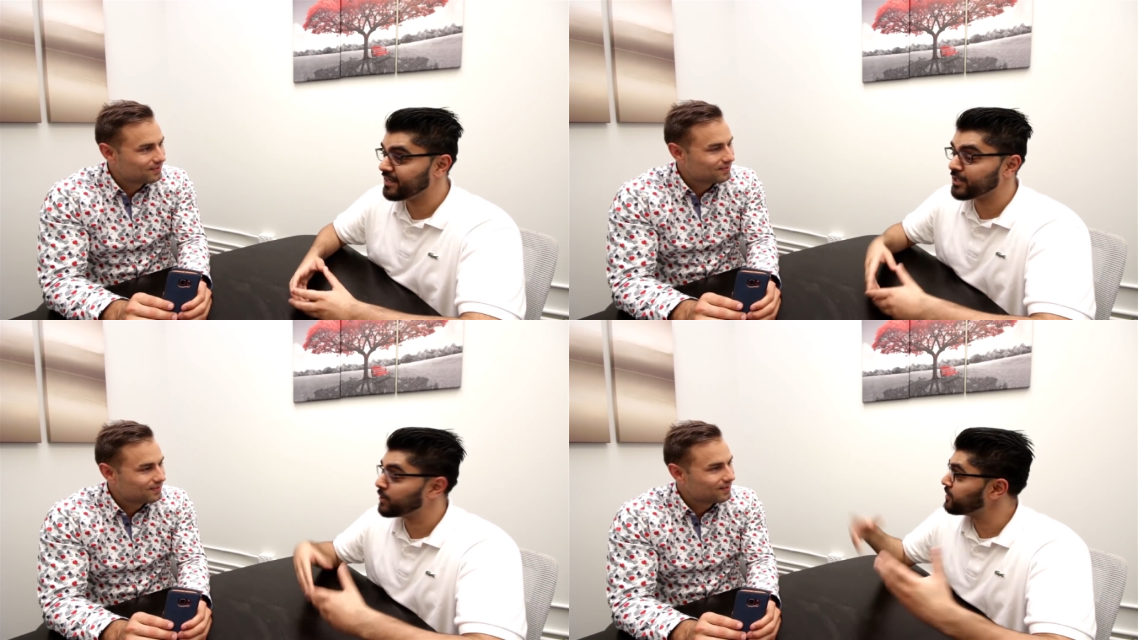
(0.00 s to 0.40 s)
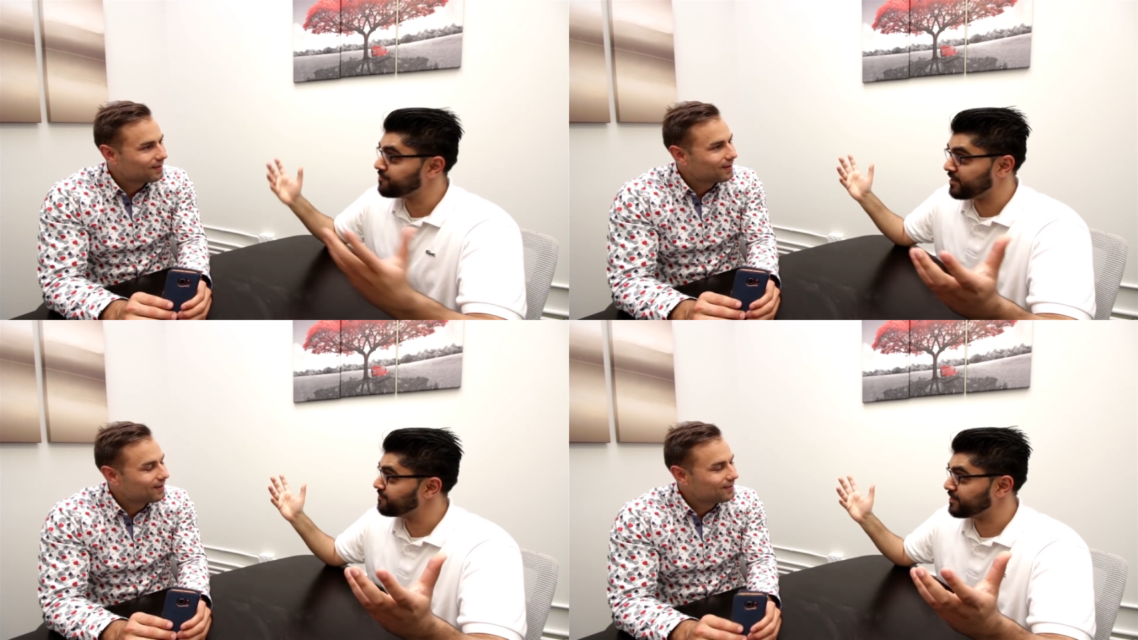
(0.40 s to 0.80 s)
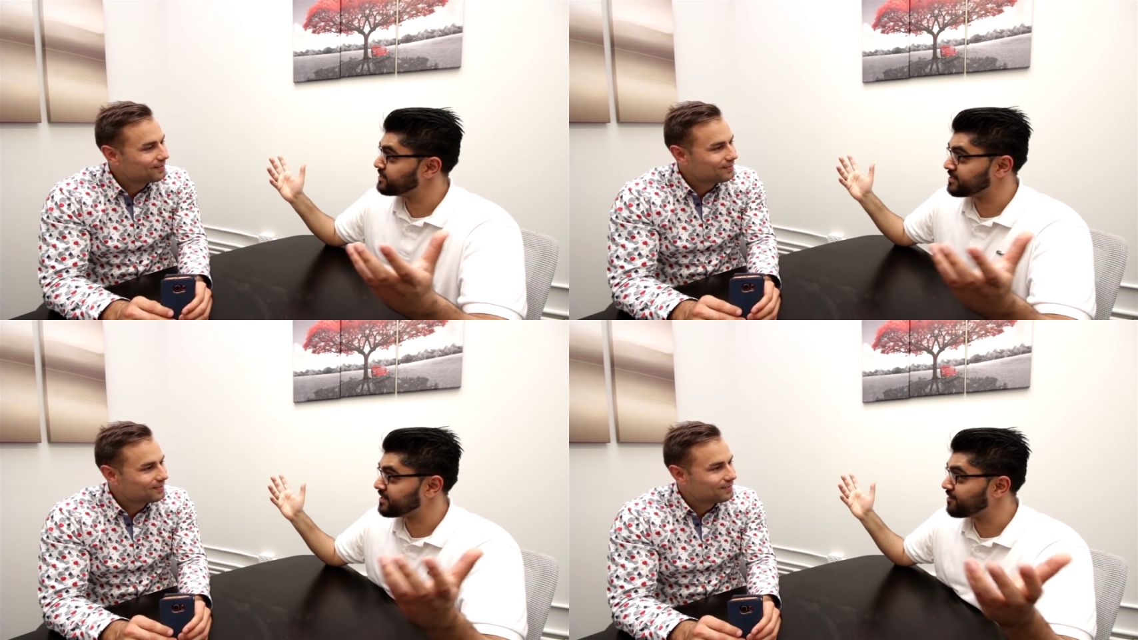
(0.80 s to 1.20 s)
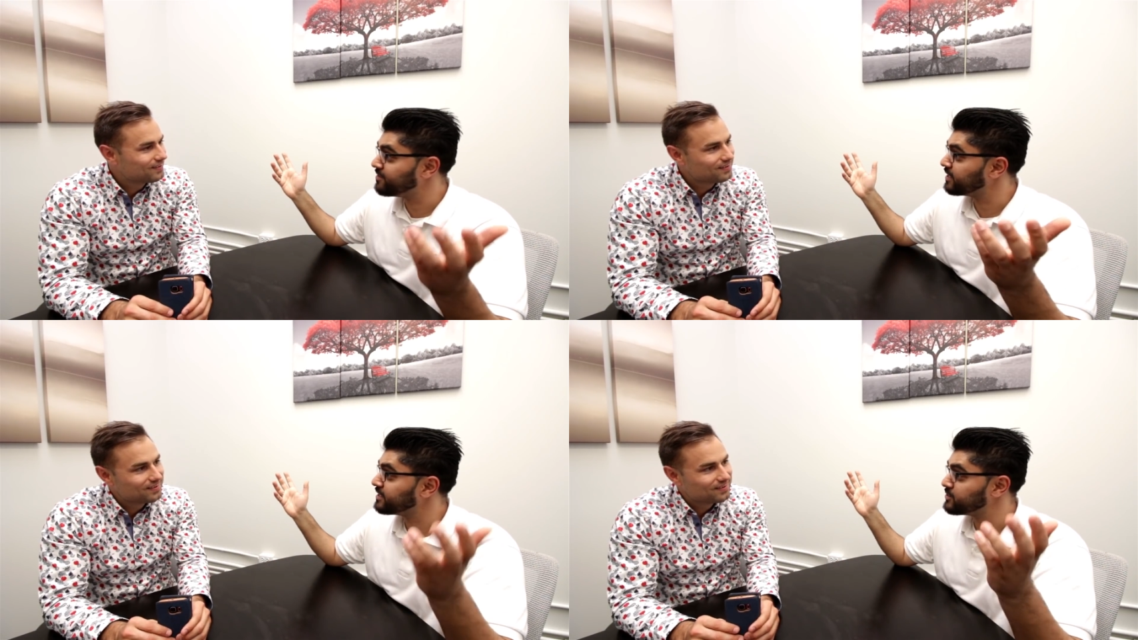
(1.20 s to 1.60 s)
Speaker 1: You know, if, if it just
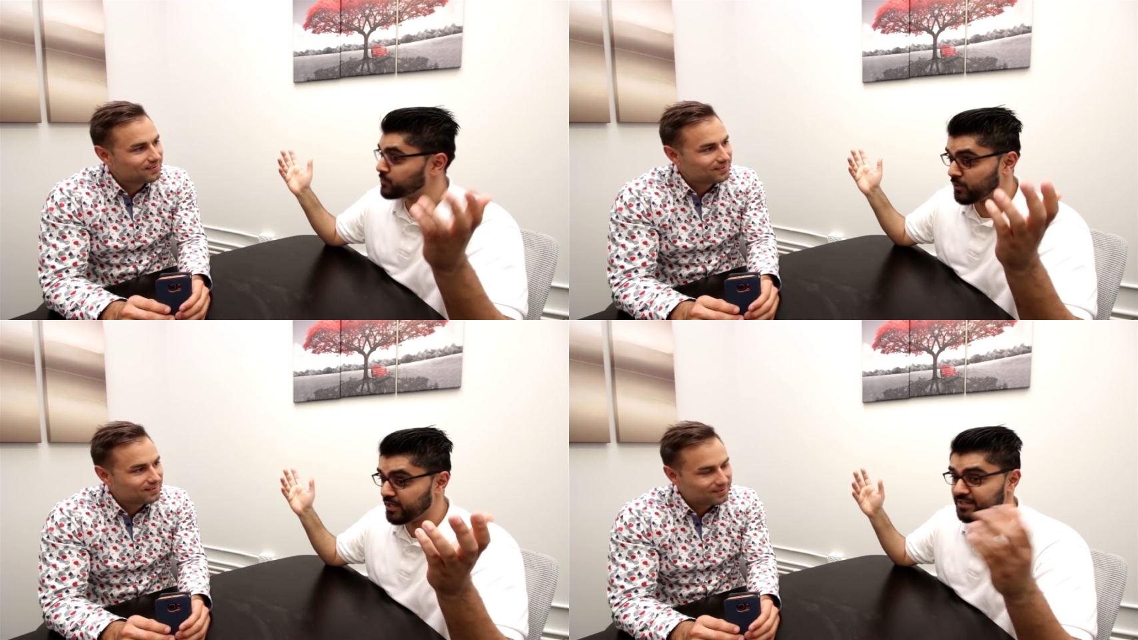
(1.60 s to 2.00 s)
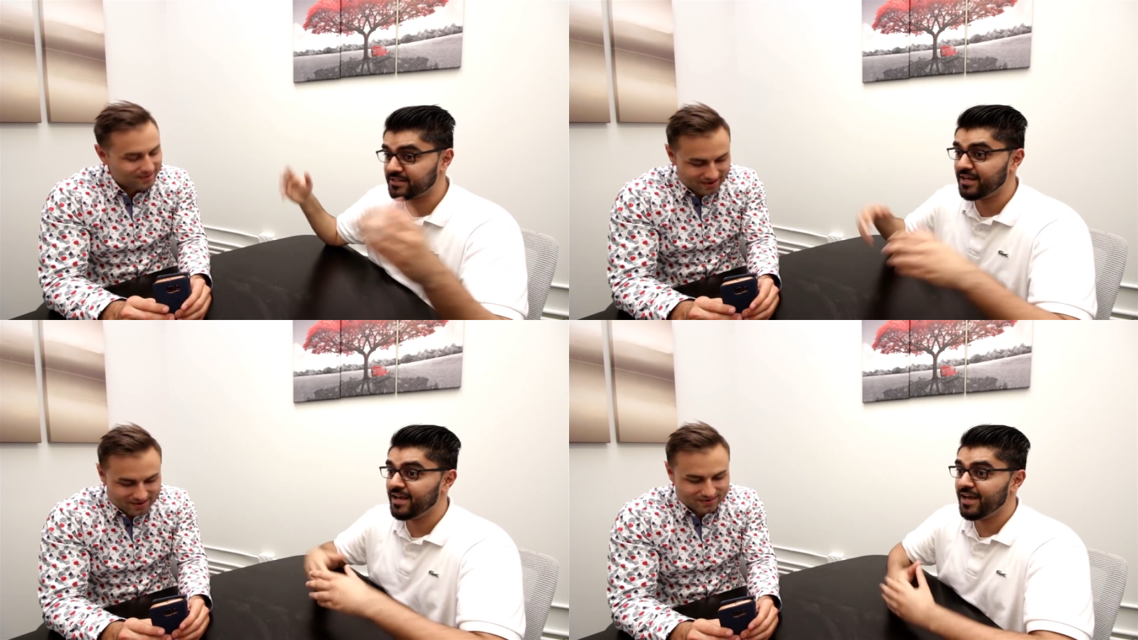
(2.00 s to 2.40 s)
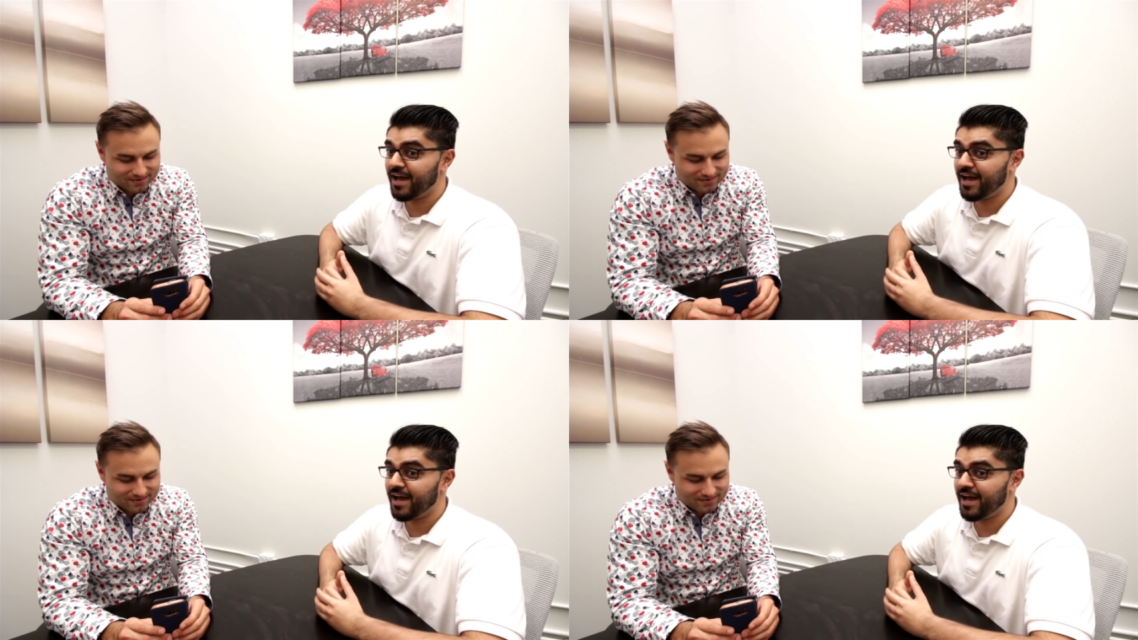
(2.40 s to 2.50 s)
everything just worked, yeah,